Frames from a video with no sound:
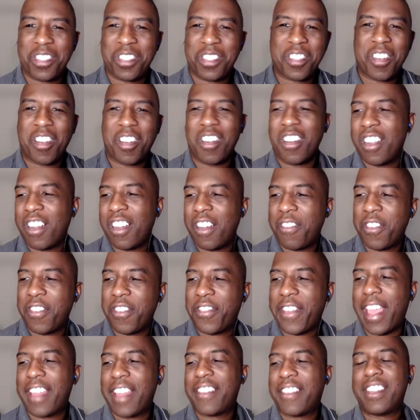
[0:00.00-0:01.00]
So you started off
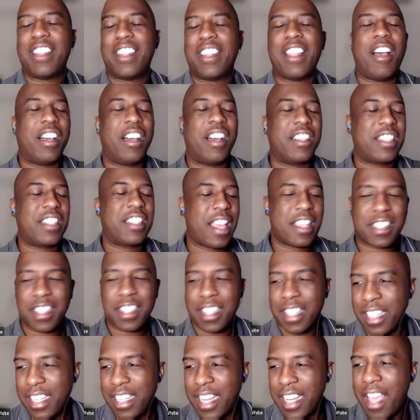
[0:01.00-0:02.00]
with
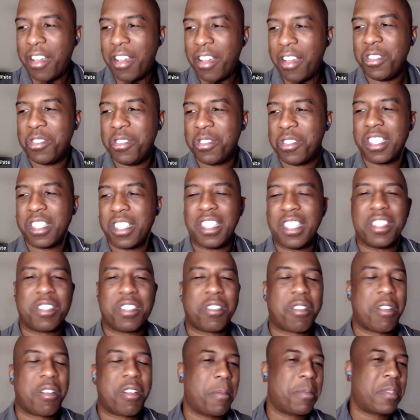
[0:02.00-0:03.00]
Audacity and now using
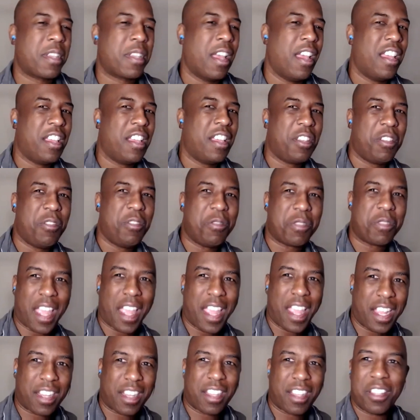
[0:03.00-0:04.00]
Descript, used
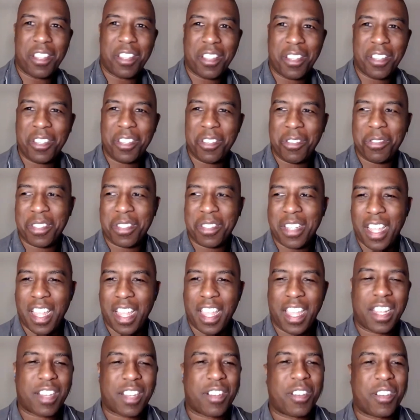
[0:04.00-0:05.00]

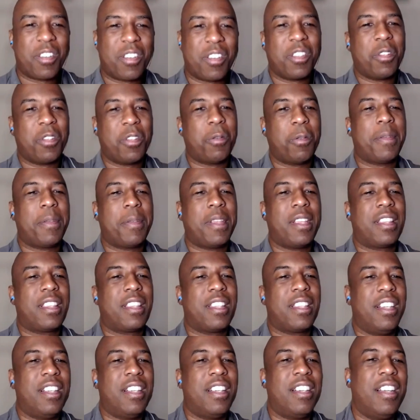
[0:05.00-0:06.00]
Anchor a little
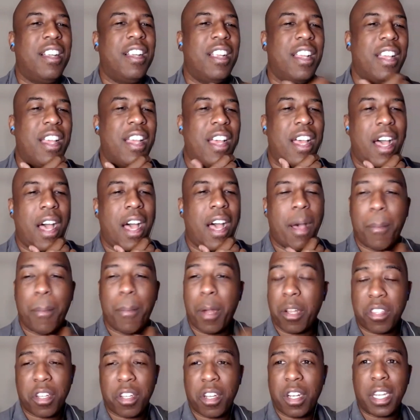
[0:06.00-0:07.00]
bit there.
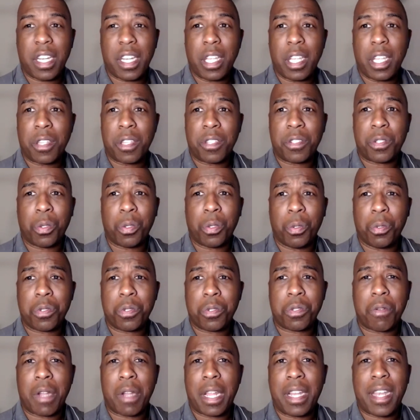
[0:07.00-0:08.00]
Are there any other
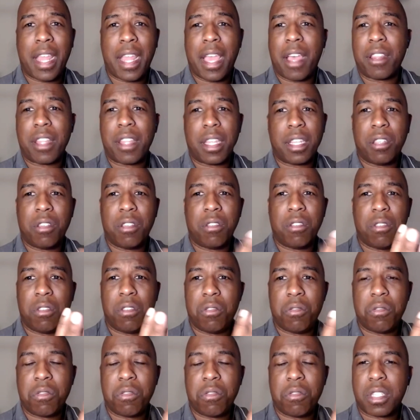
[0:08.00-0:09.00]
tools right now that you
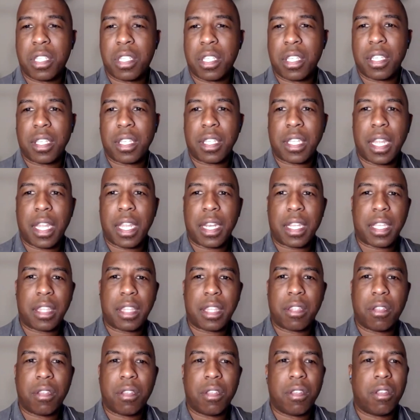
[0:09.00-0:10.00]
use to kind of
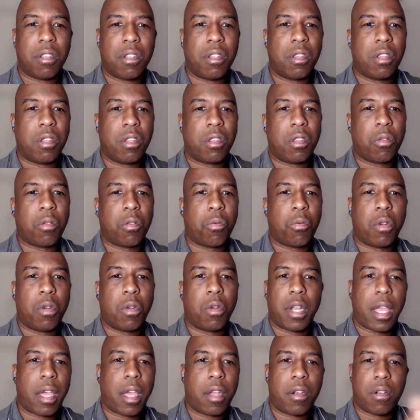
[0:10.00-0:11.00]
get the
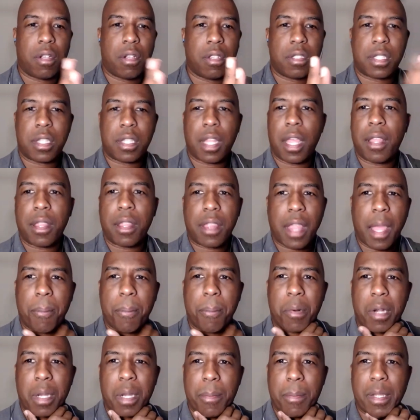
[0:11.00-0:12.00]
word out, or is
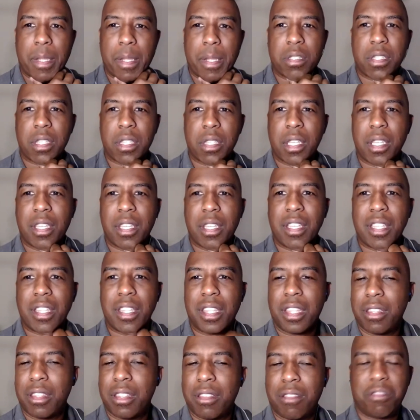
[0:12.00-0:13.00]
that pretty much
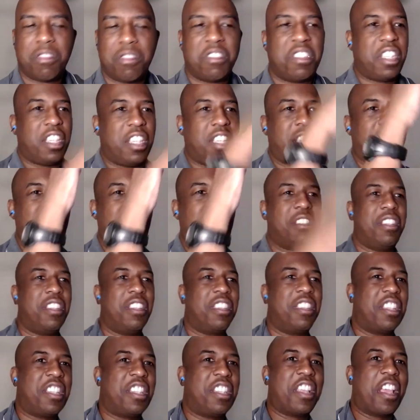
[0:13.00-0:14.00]
the
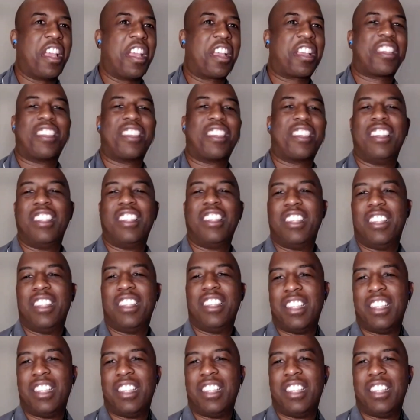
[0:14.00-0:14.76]
tech?